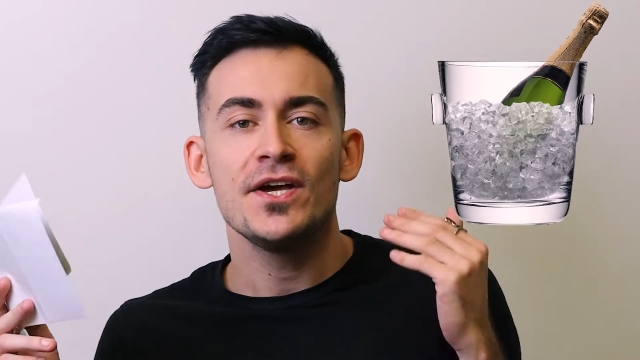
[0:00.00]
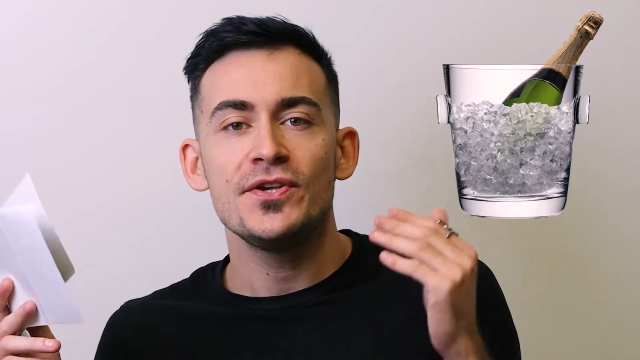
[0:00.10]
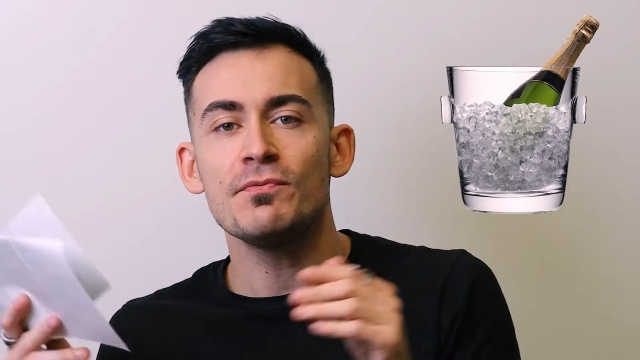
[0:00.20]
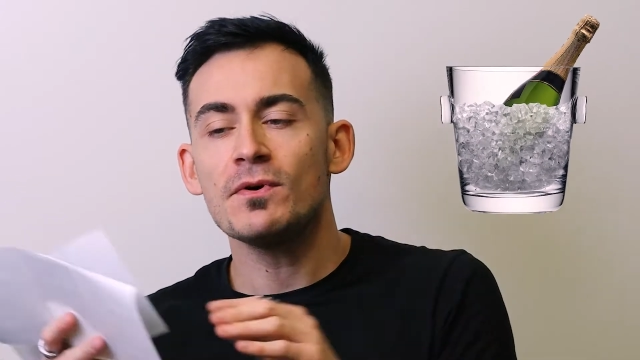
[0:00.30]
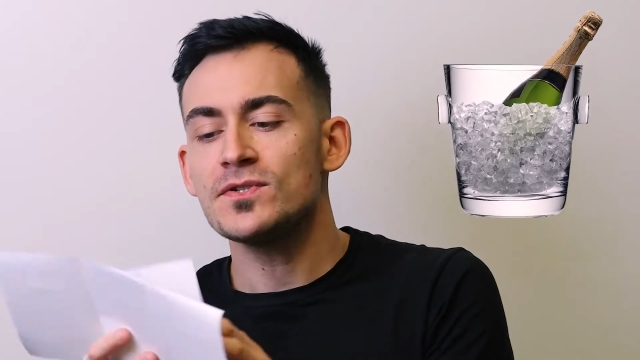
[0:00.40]

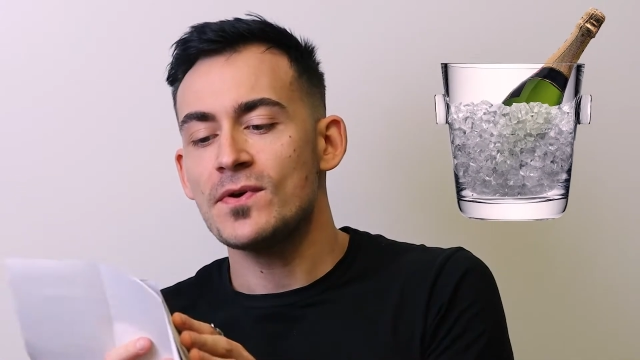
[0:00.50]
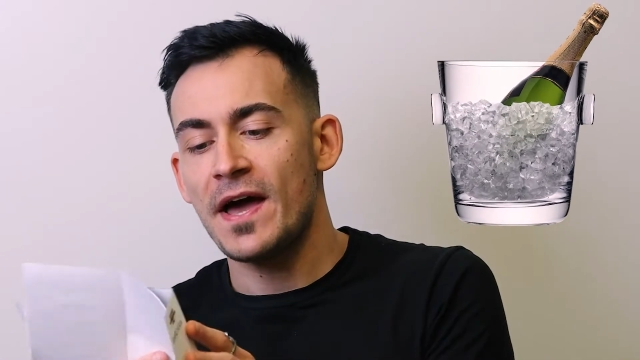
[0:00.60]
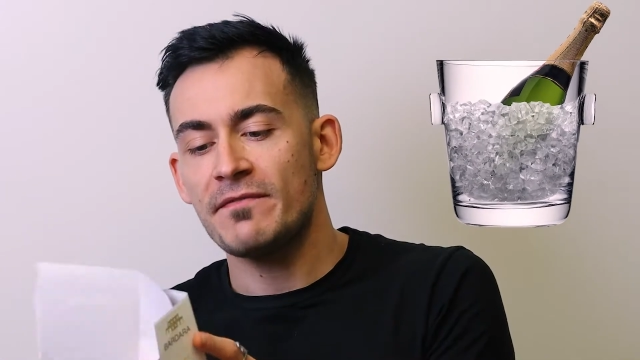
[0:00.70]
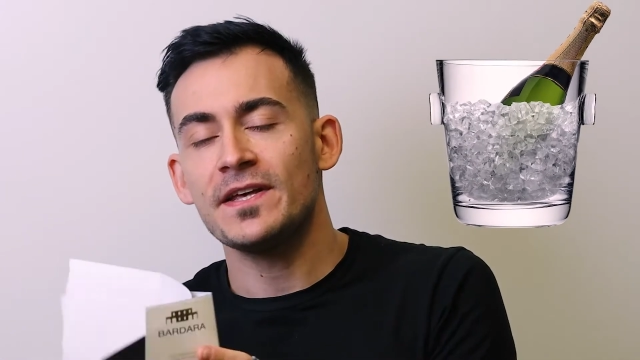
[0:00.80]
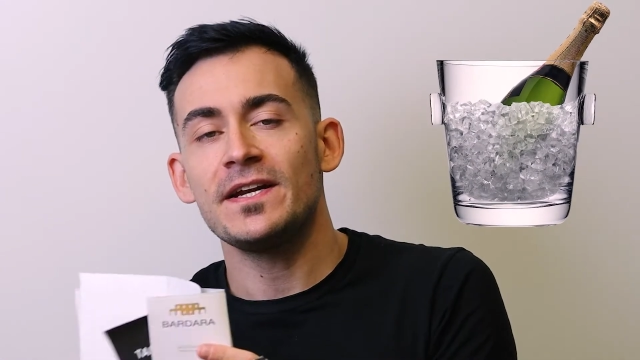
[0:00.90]
you want to
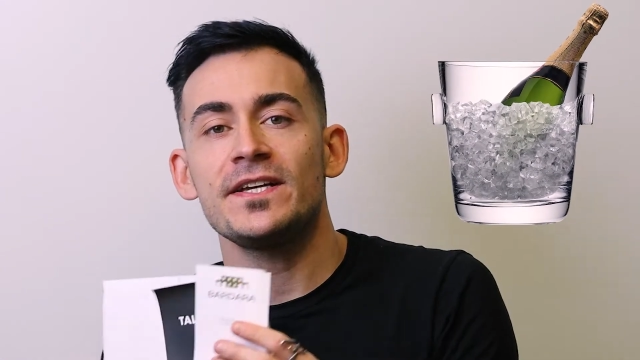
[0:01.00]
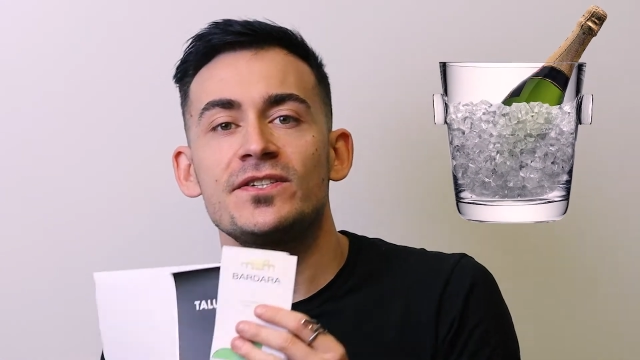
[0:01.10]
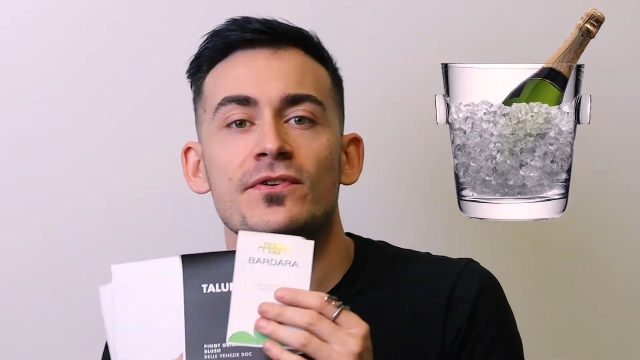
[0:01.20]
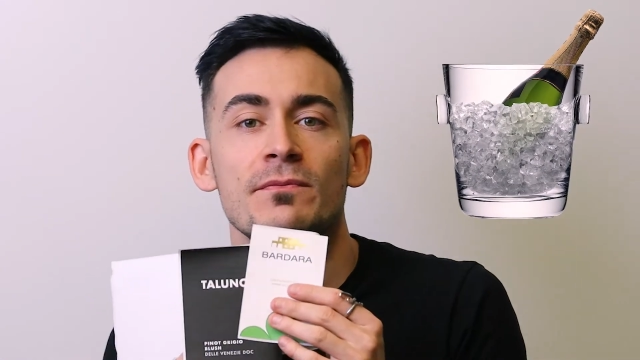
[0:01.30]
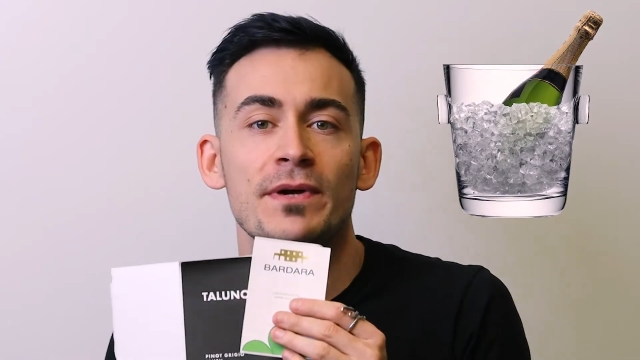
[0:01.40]
have the
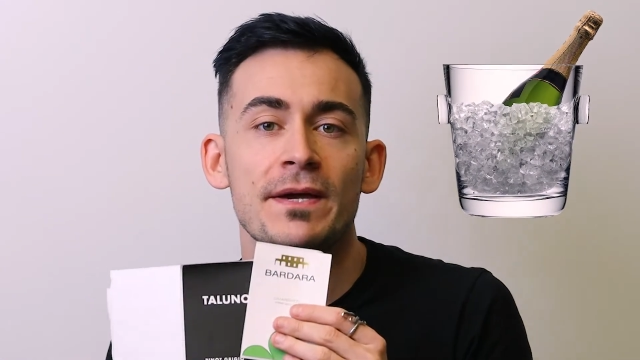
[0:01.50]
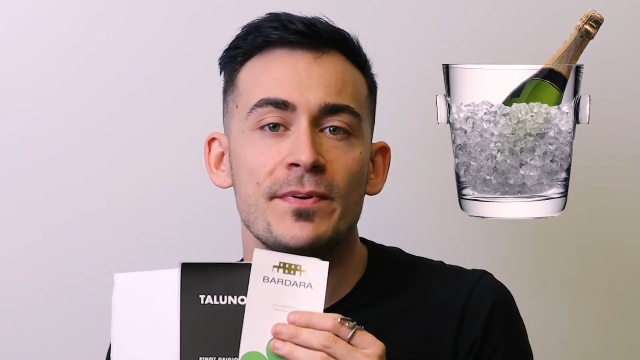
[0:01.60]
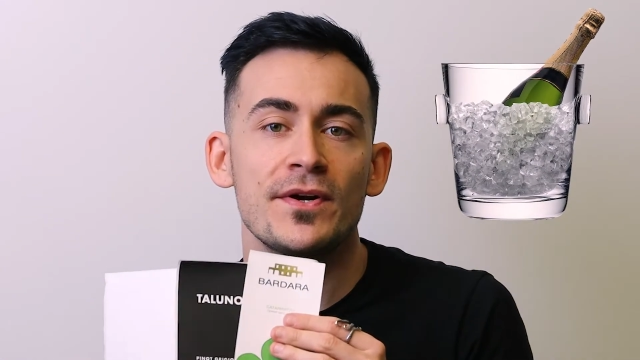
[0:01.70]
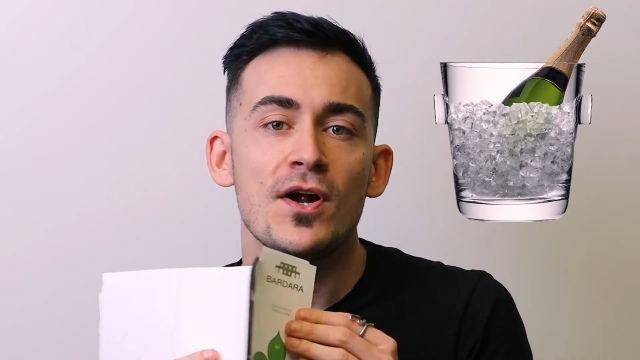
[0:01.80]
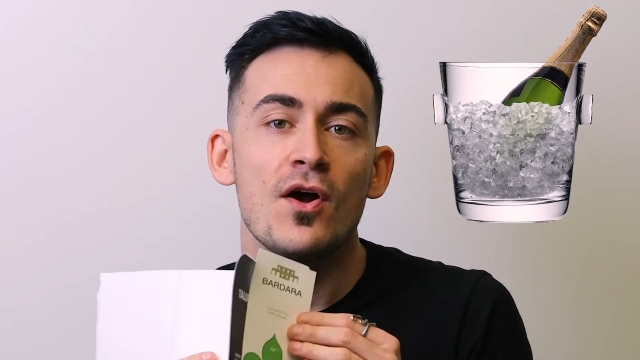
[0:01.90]
natural
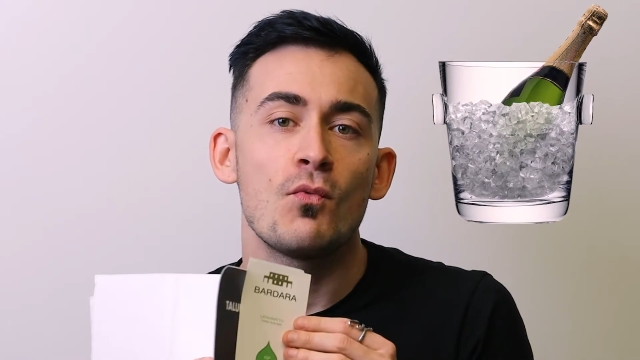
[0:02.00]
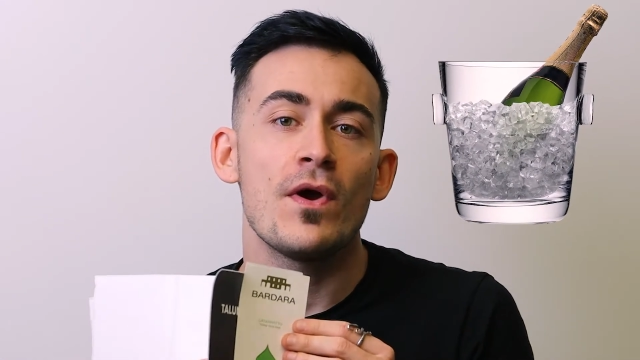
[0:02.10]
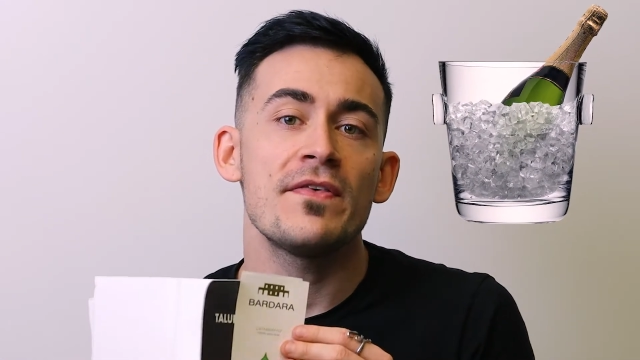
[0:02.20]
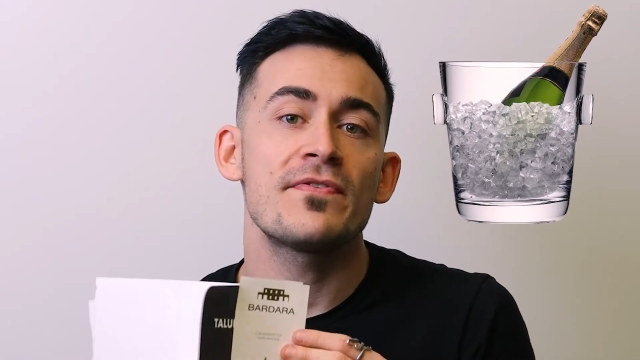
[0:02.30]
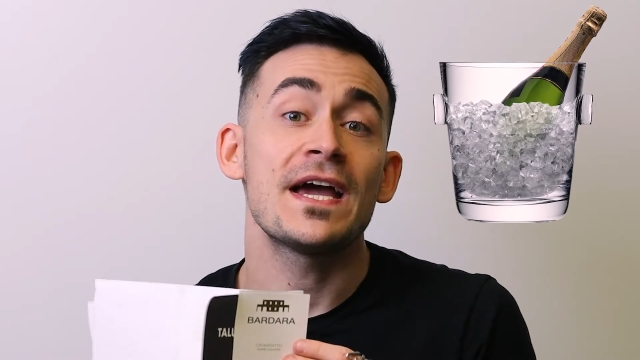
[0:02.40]
paper
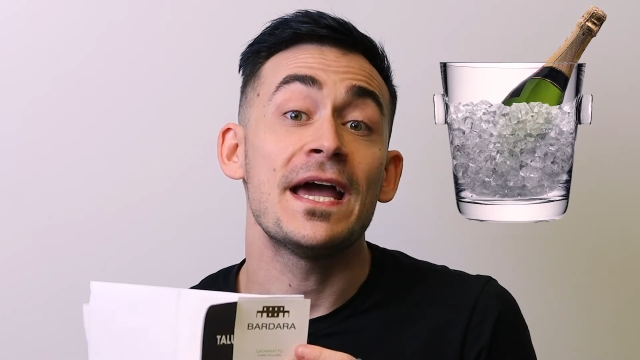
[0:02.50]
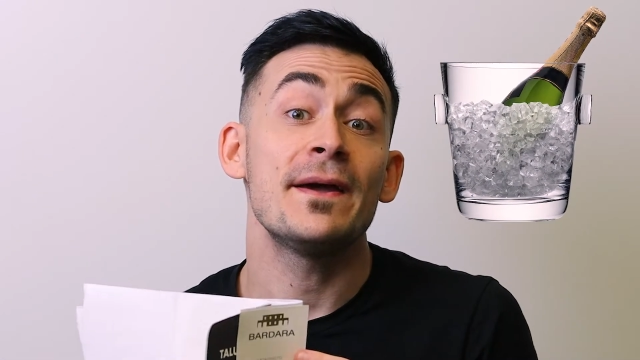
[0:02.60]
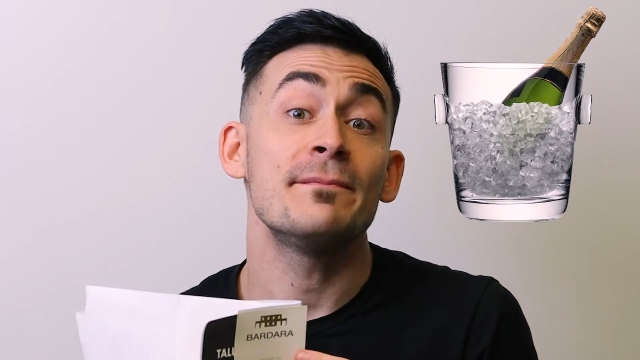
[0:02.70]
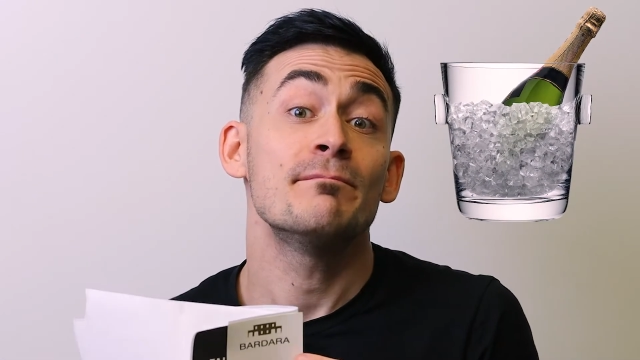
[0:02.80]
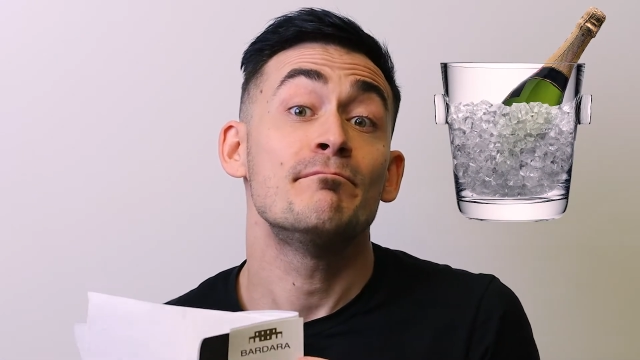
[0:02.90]
with
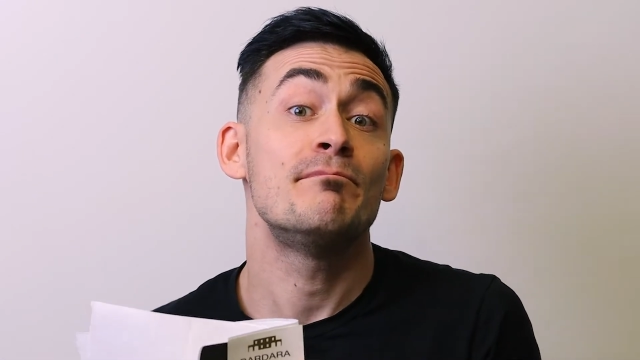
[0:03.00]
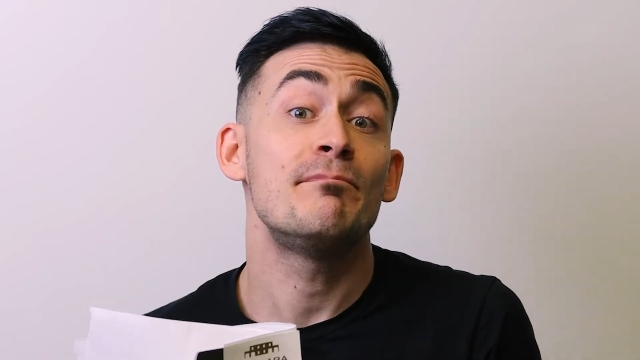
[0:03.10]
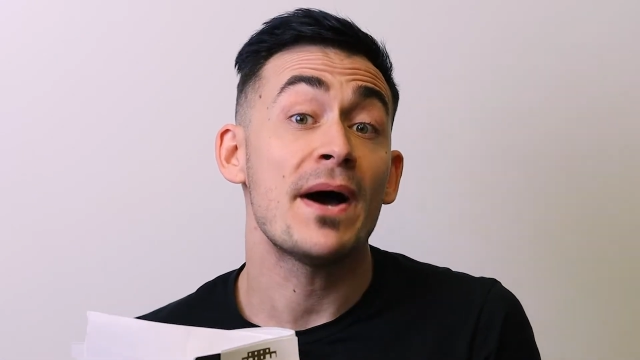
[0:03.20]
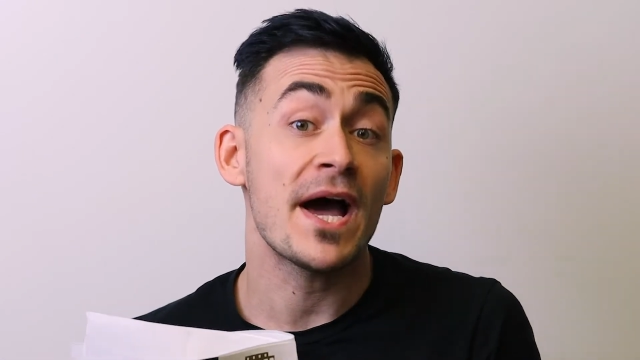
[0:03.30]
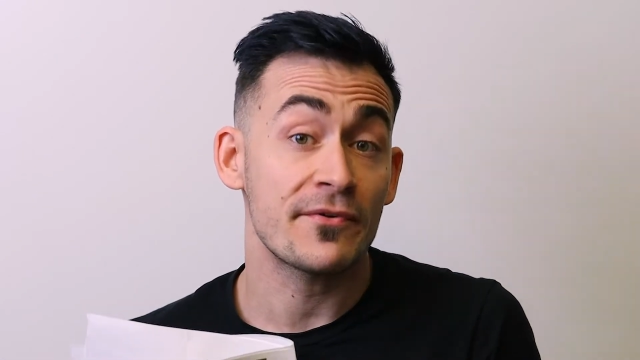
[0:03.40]
a
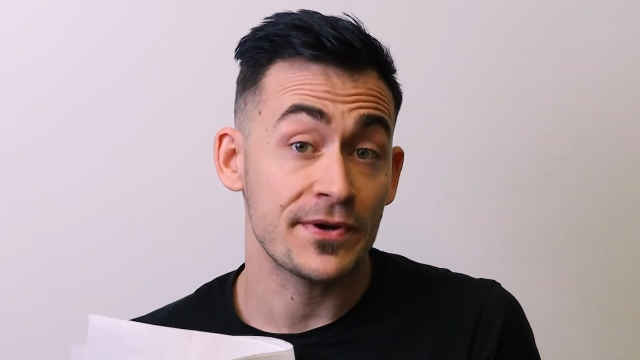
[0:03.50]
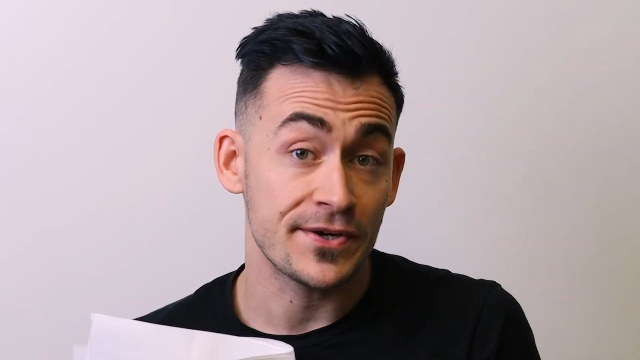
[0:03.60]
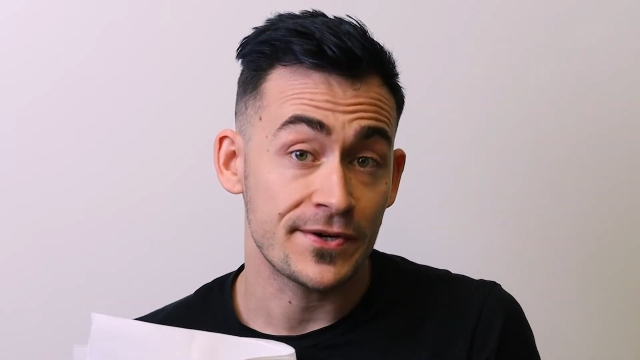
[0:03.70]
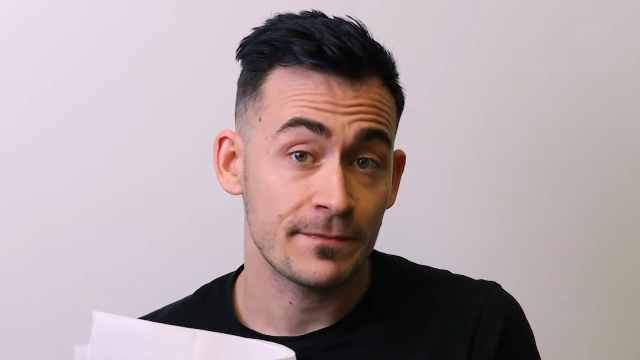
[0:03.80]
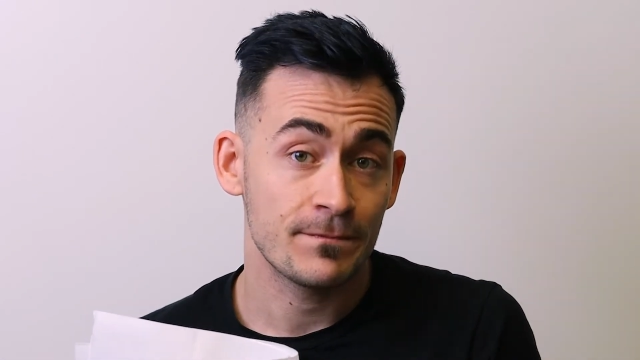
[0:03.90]

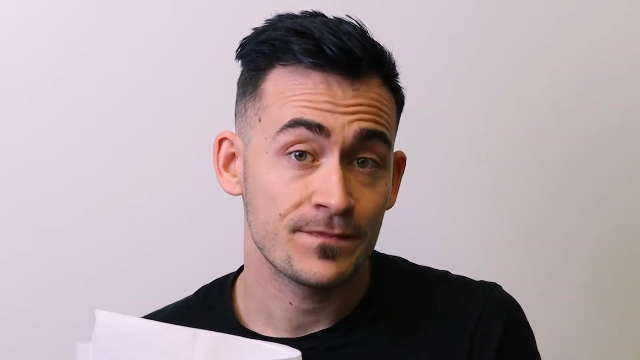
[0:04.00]
barrier.